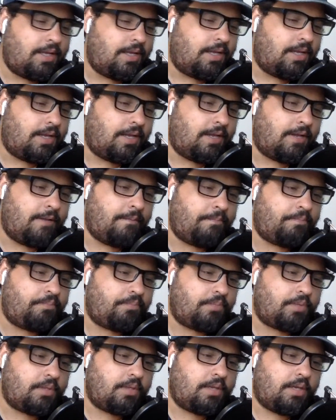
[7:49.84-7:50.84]

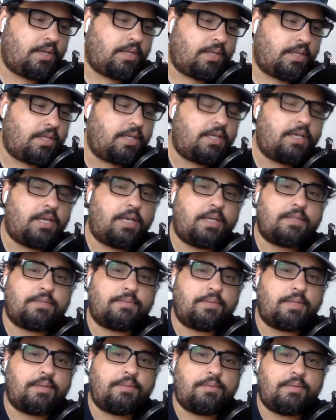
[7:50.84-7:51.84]
I think he
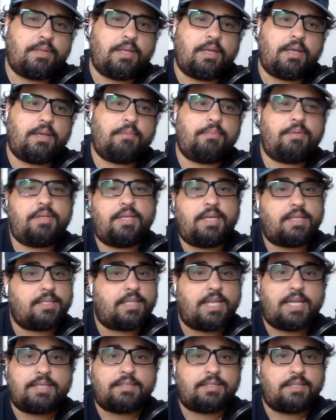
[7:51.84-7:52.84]

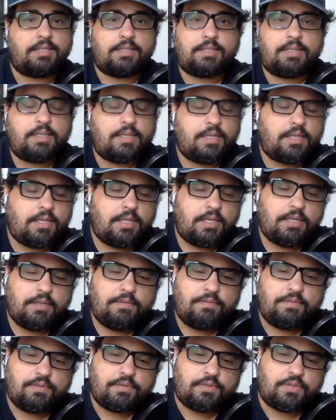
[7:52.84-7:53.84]
has lasted
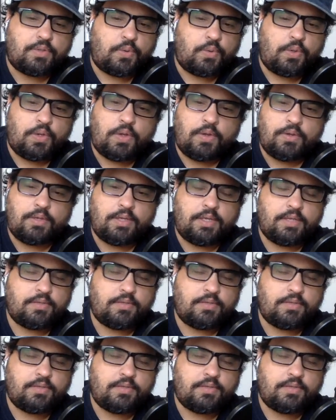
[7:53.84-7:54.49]
for so long.